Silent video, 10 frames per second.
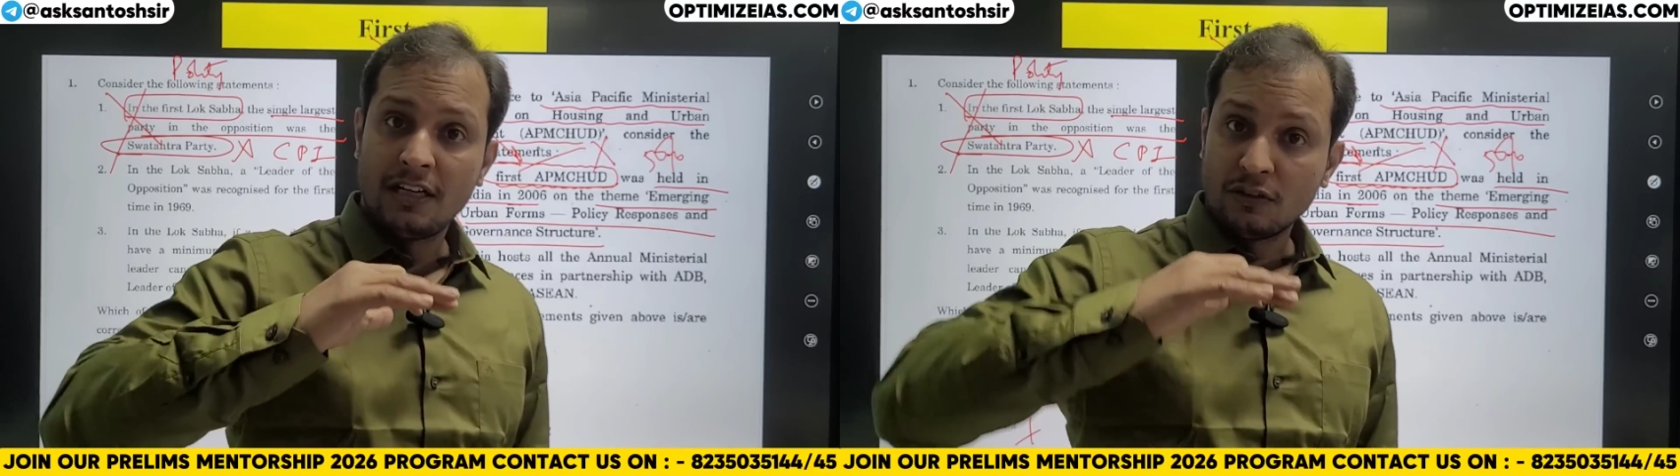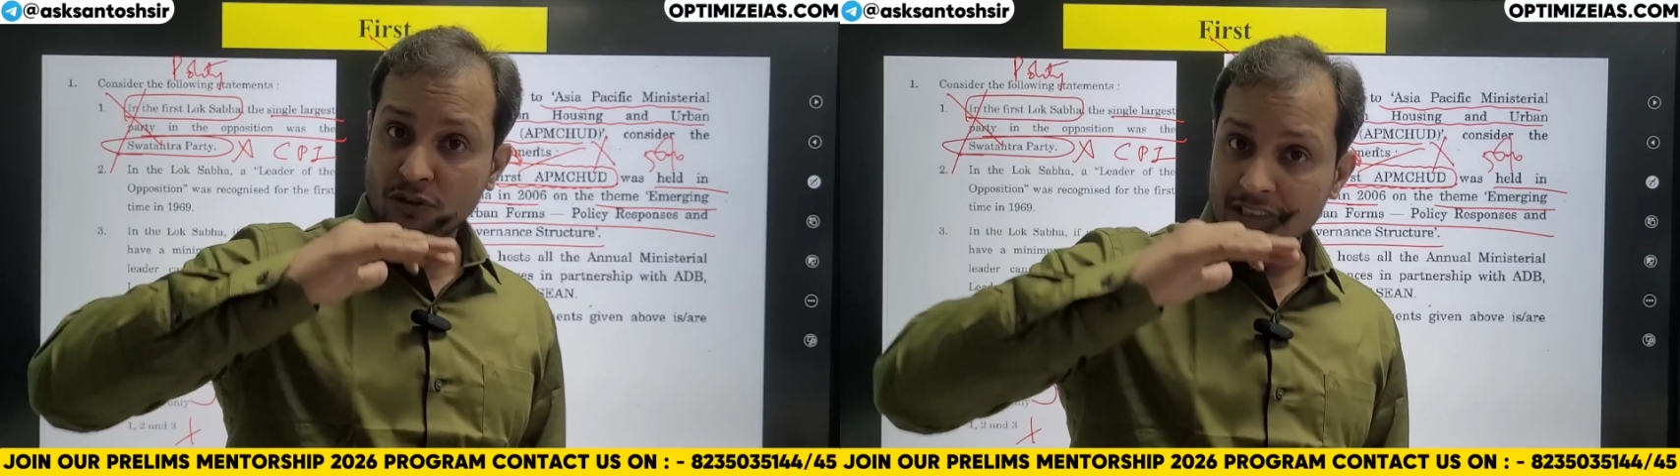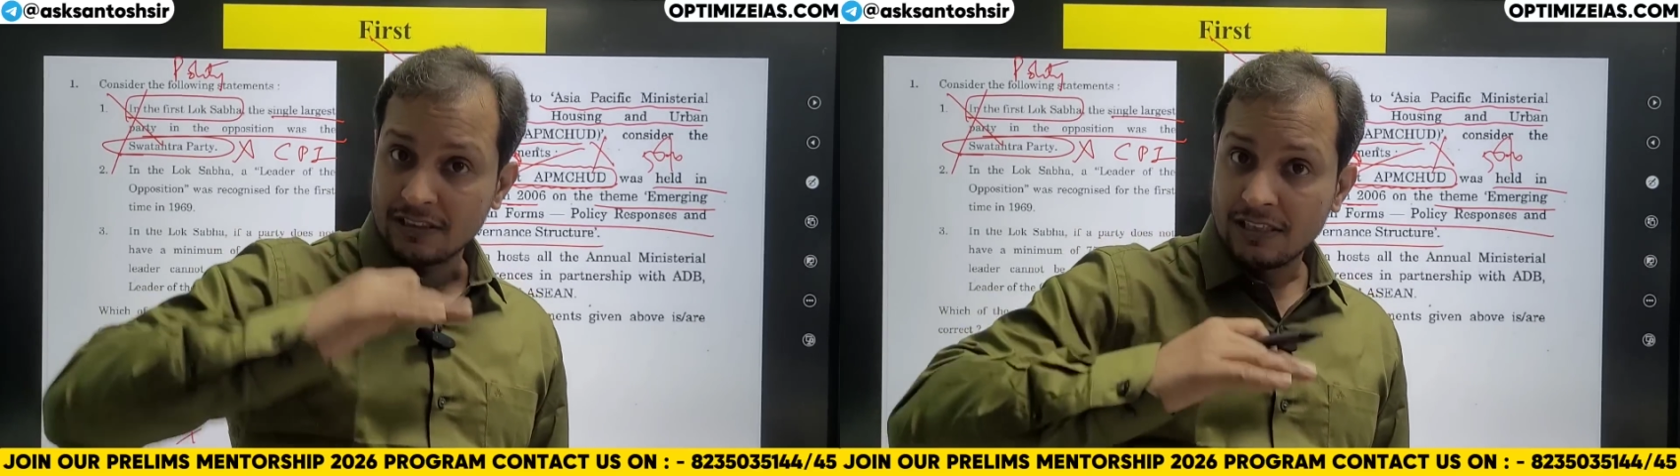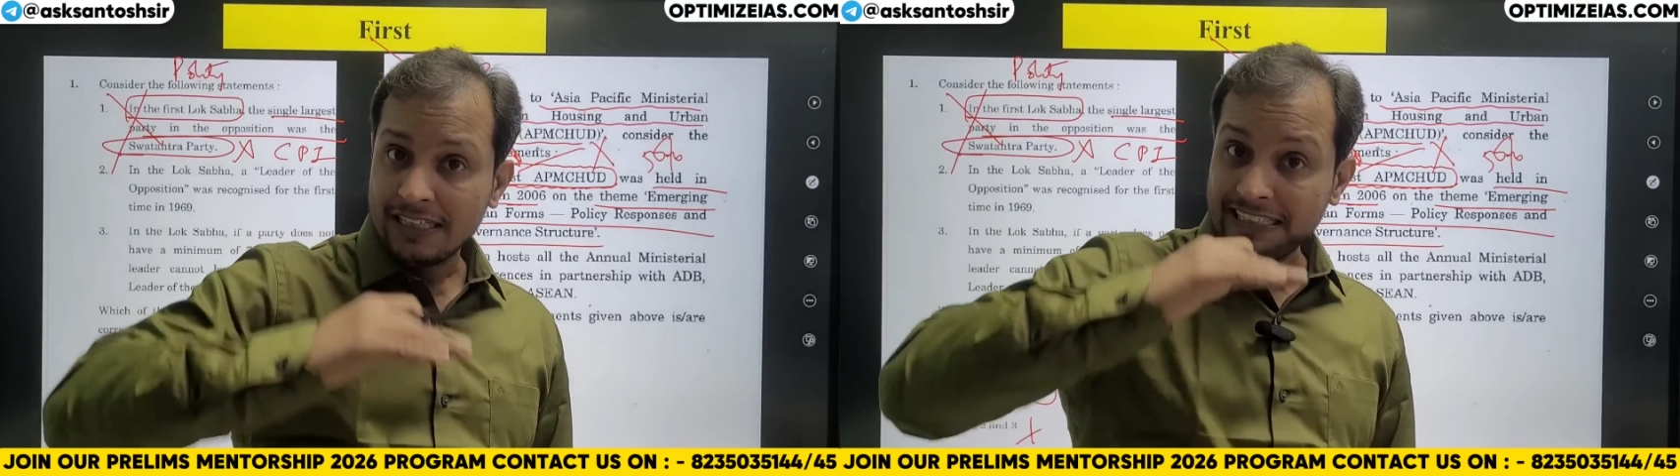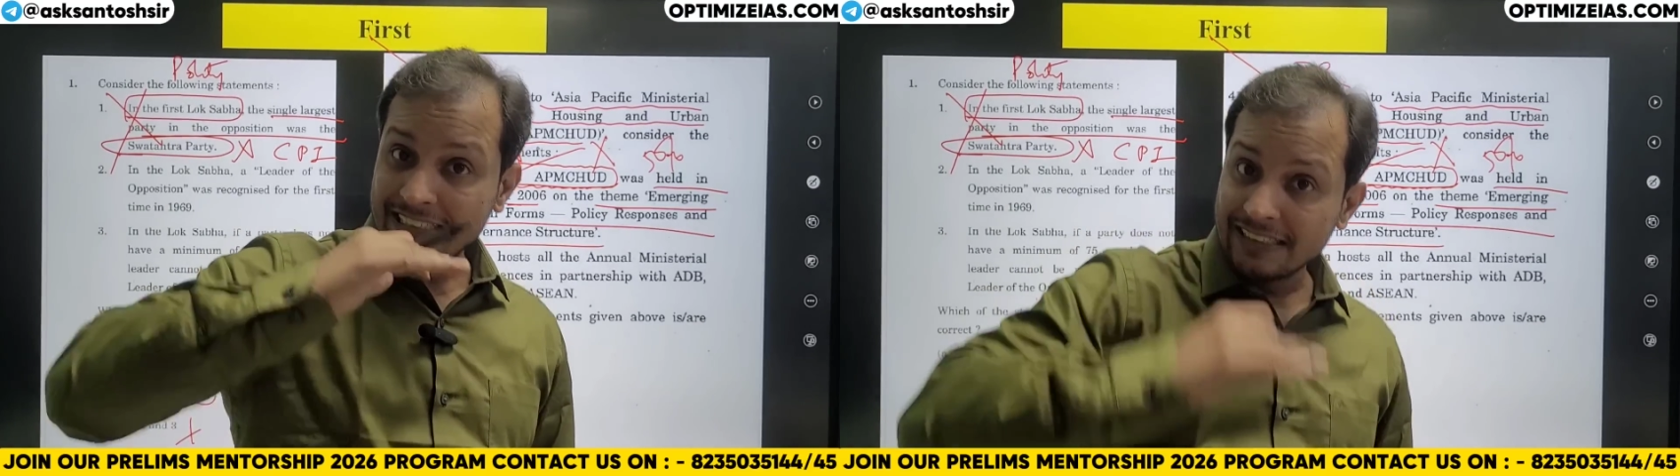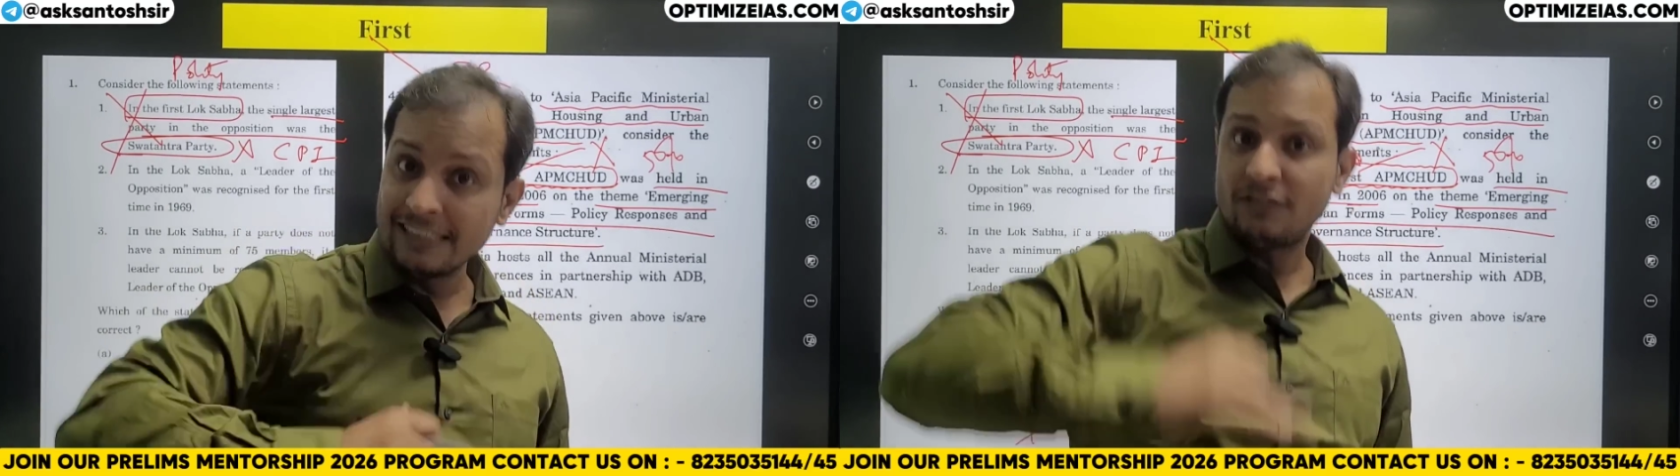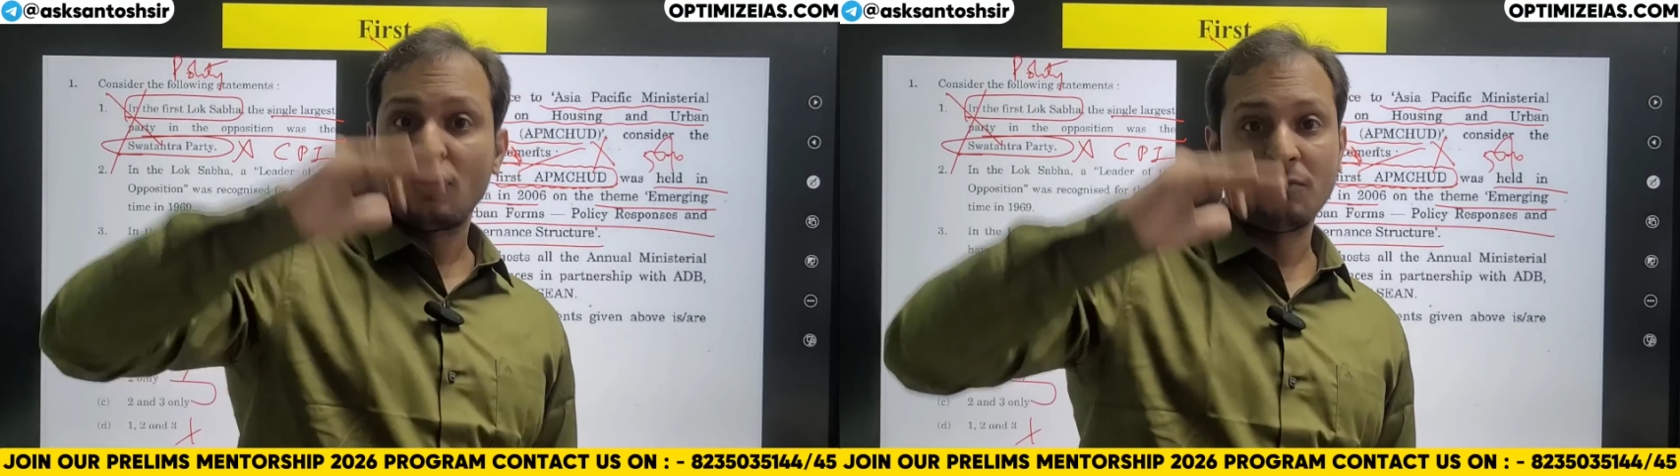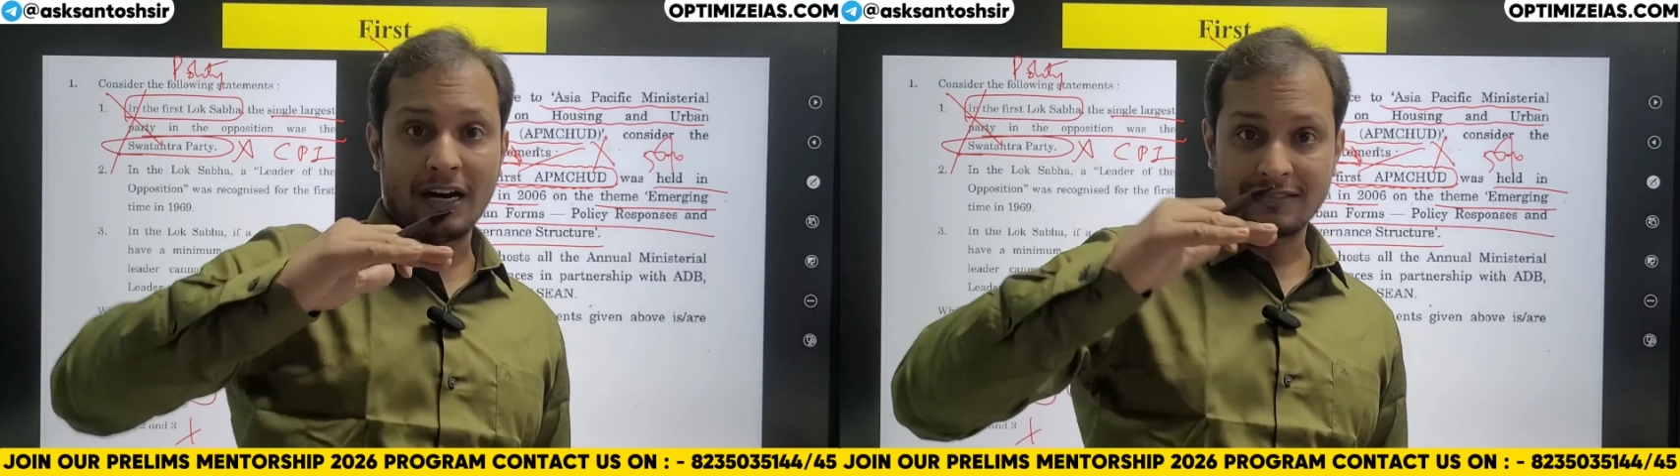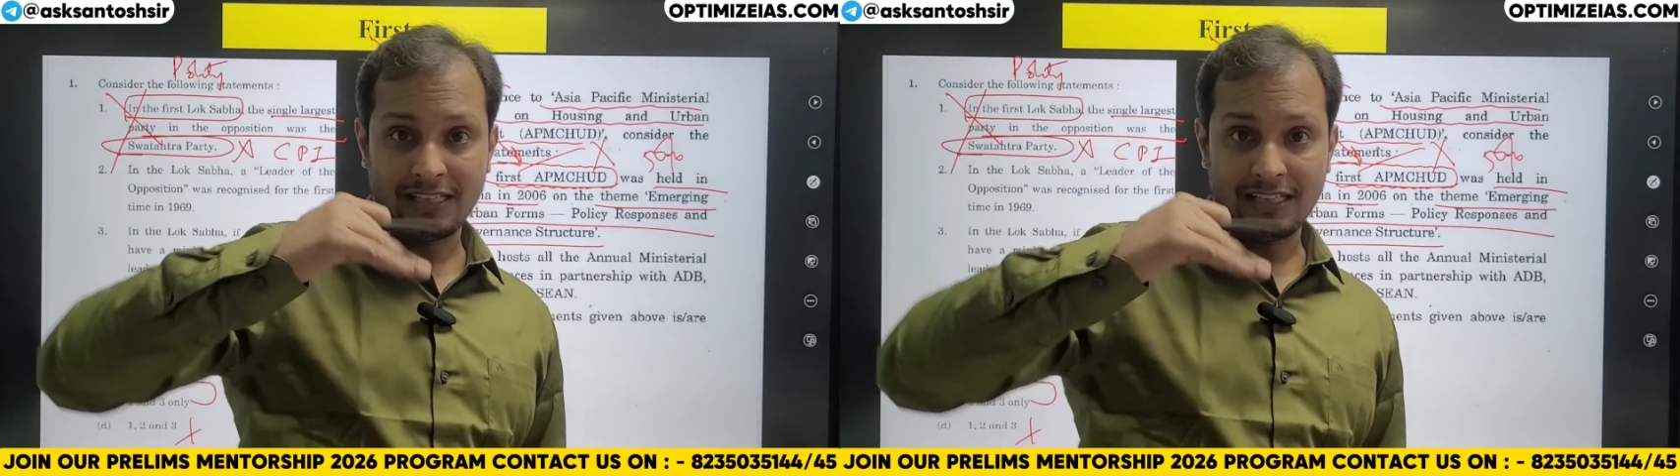you can increase your marks,